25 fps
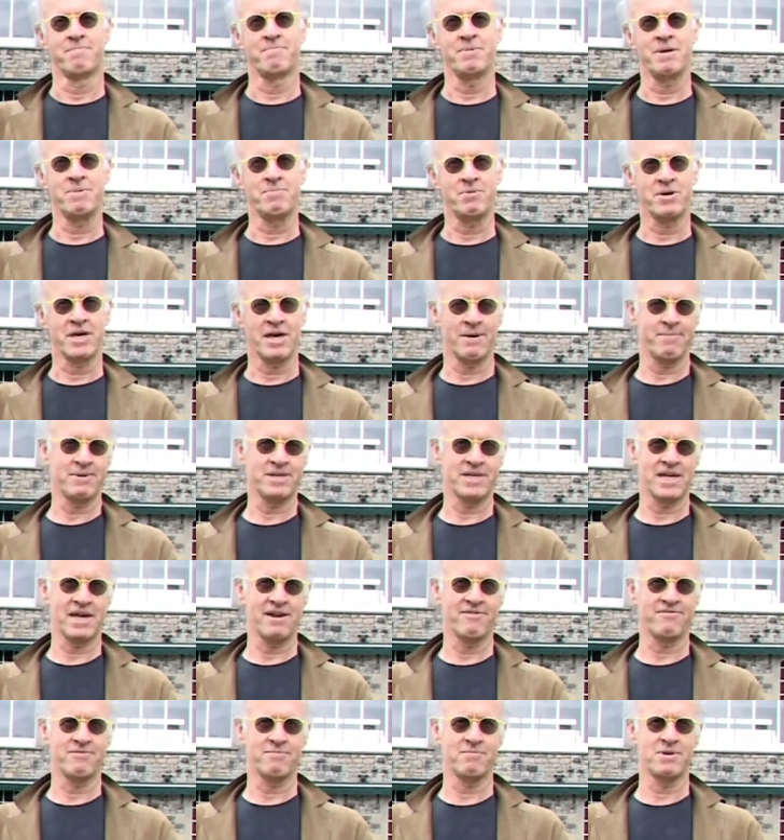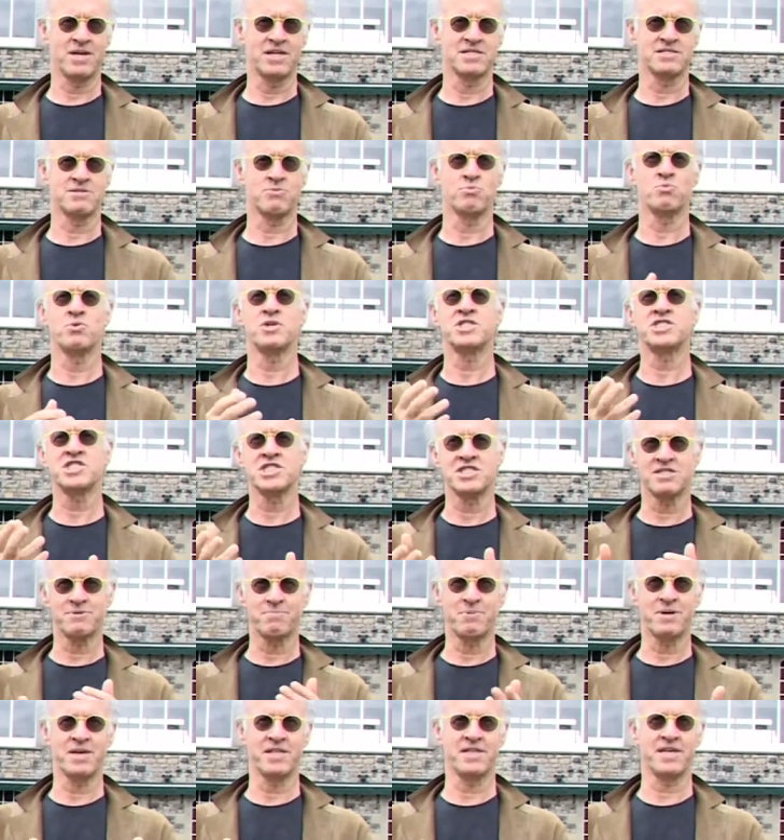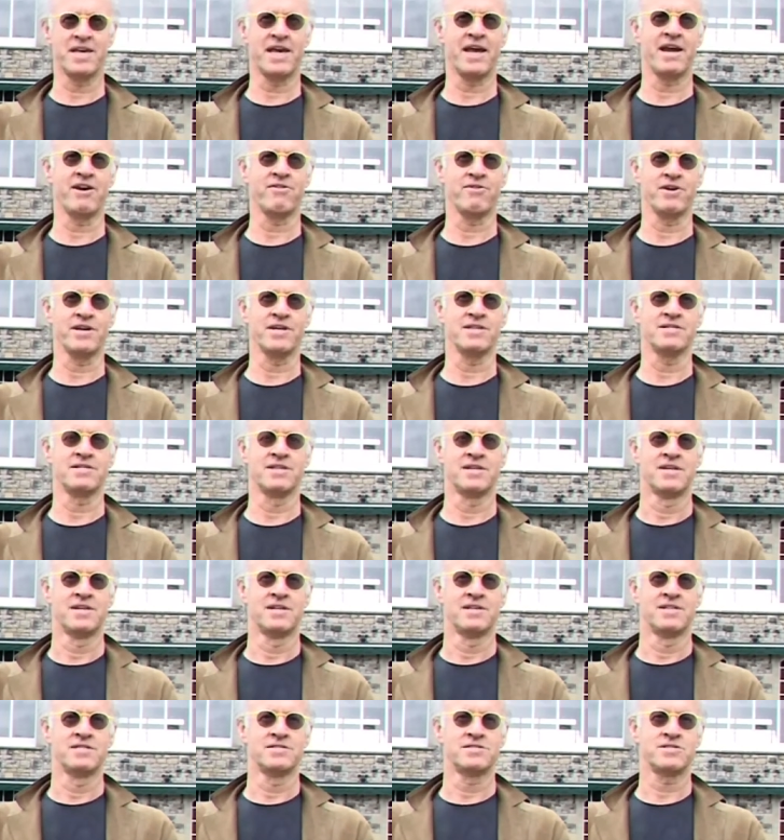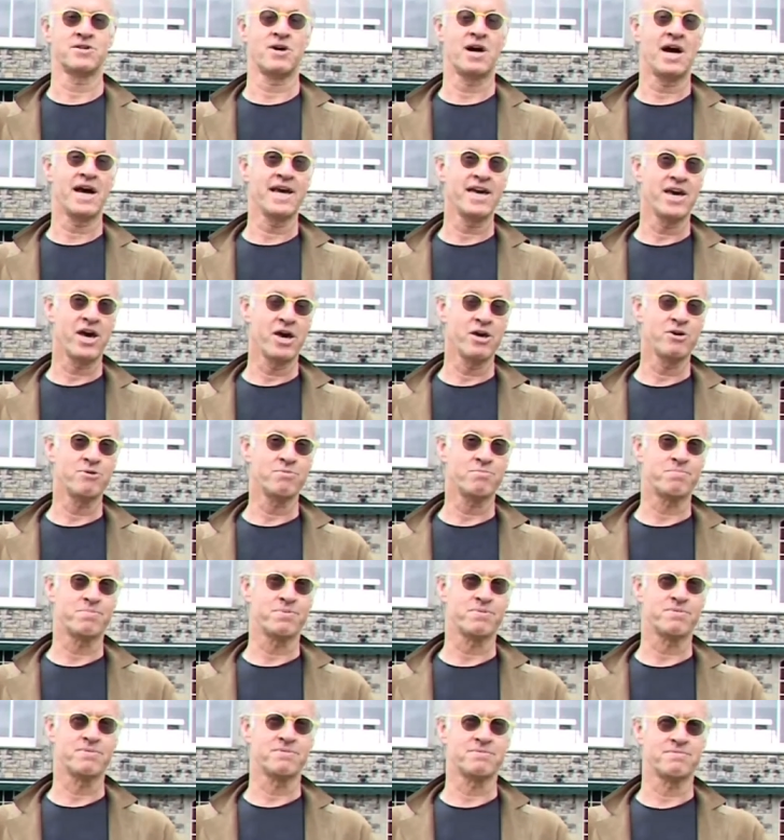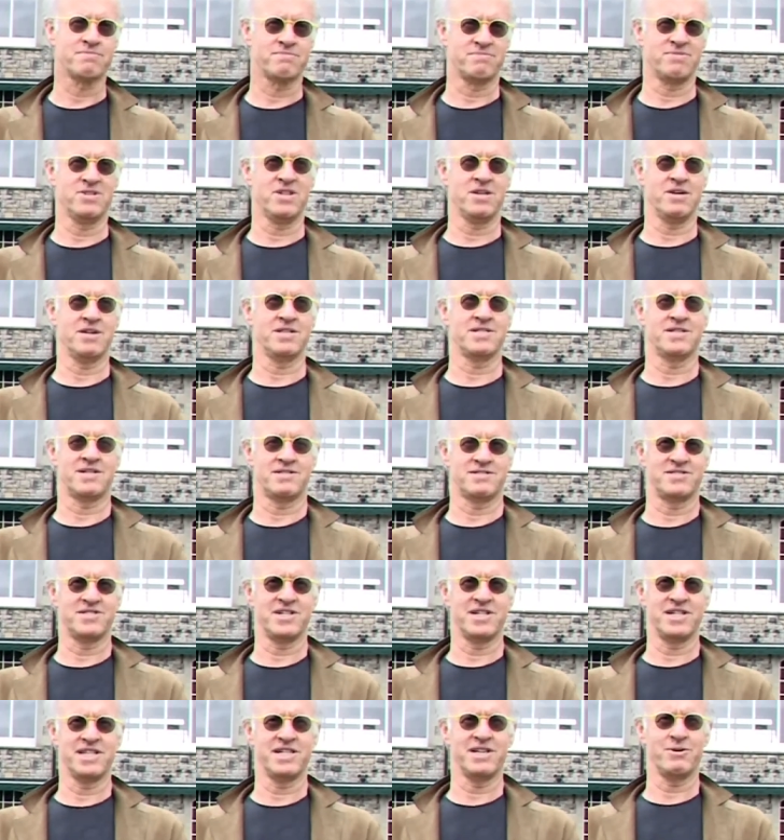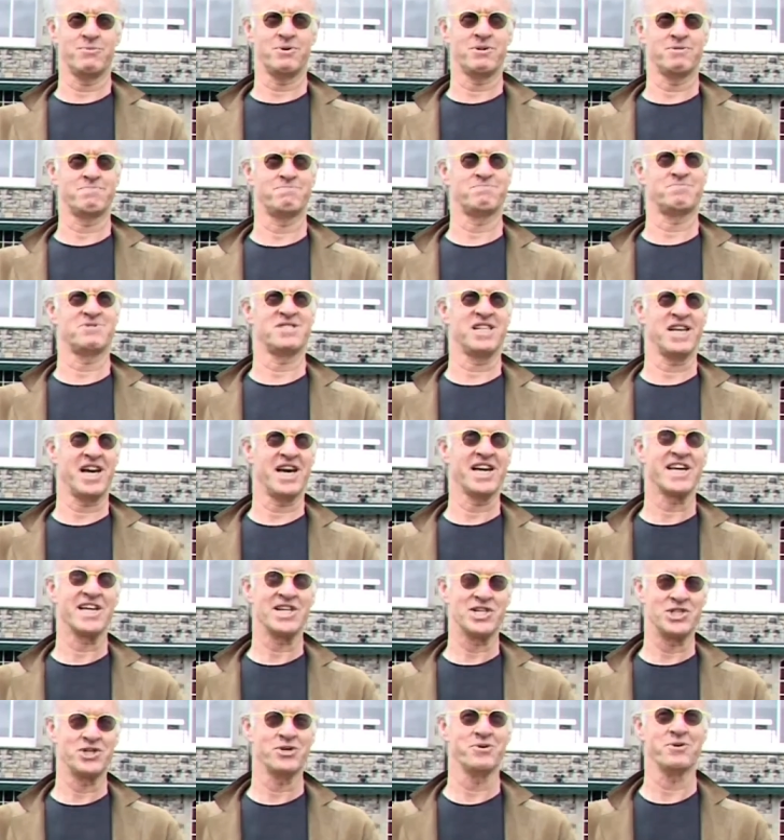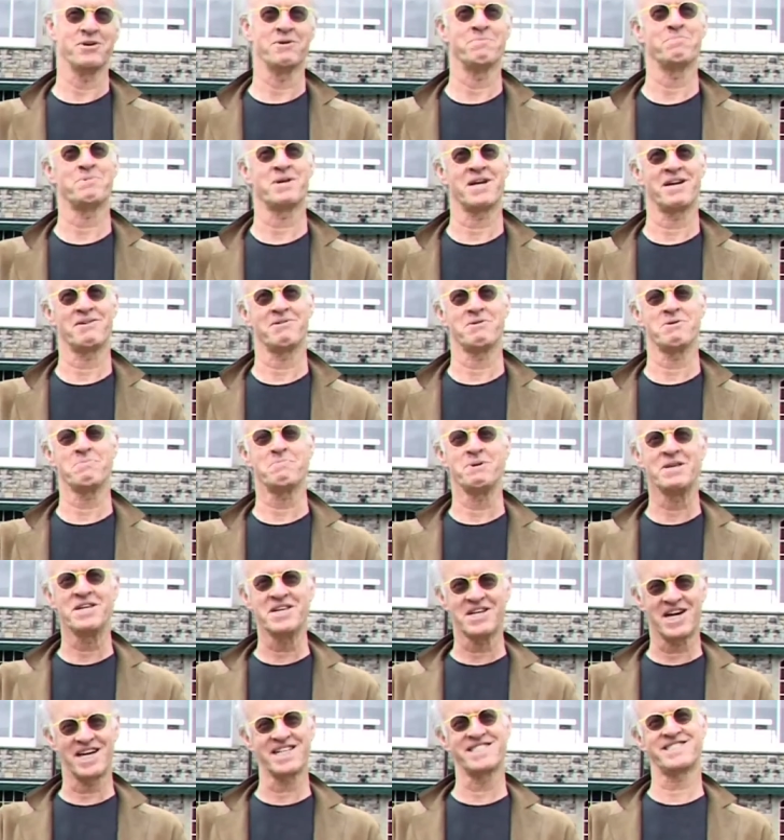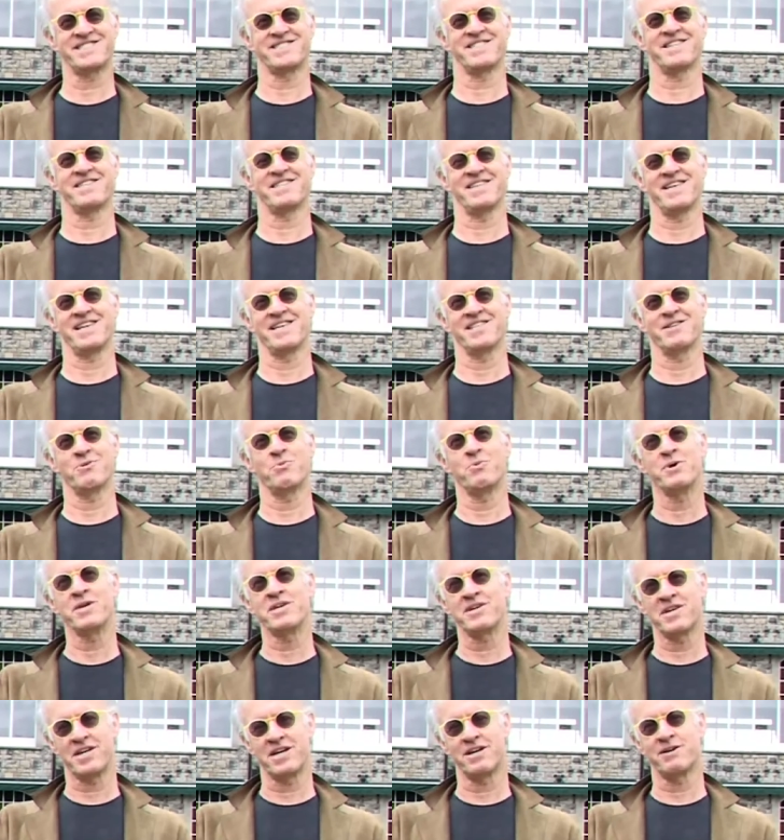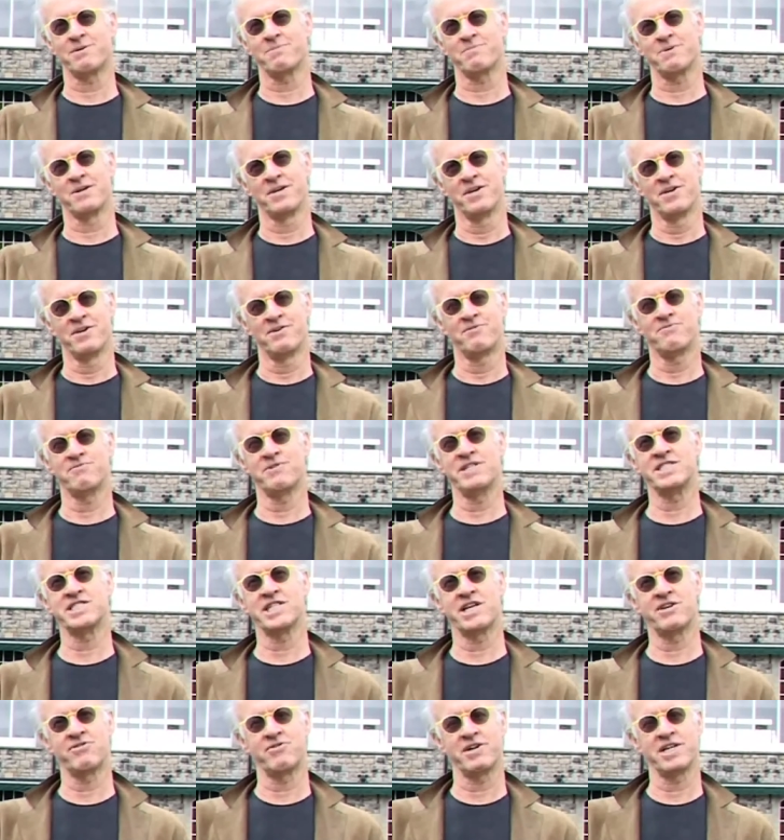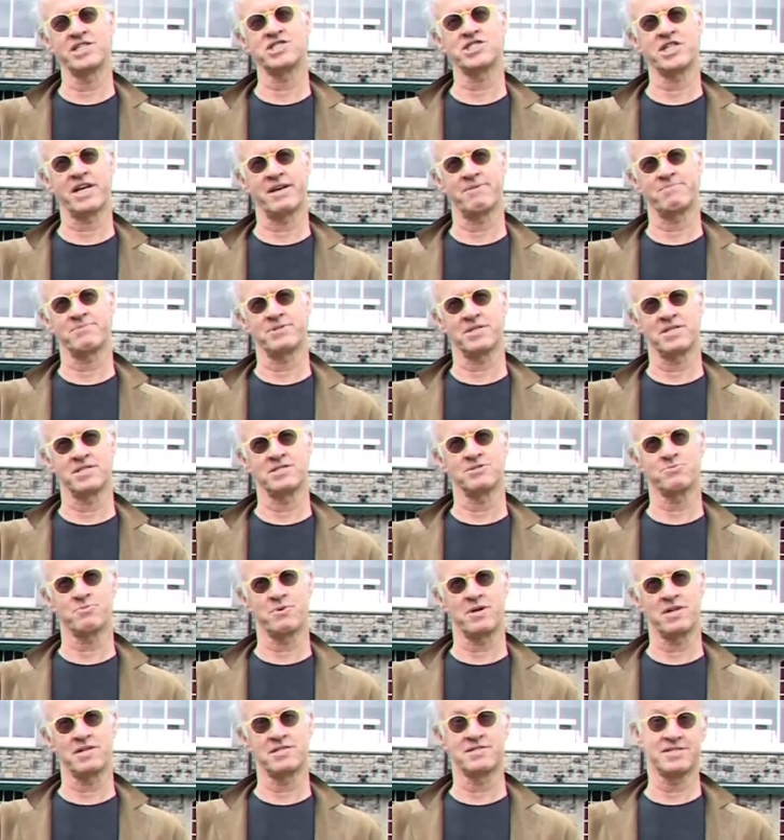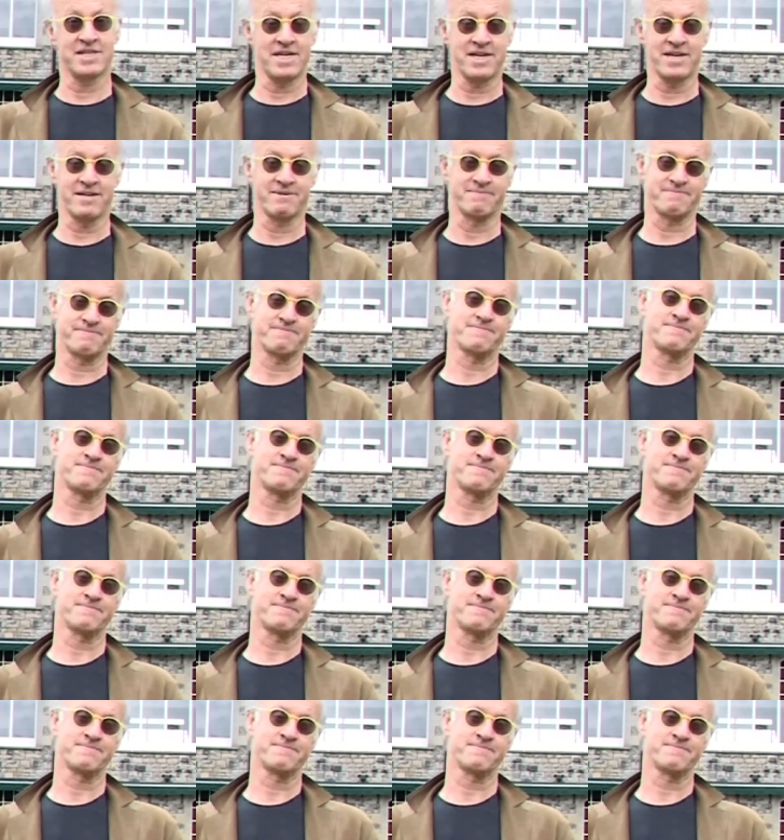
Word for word: people coming down from London wishing to be in the area. So I hope, you know, I certainly don't want to say I can do it, but I, it would be nice to think that we could help regenerate Shepton as well as here.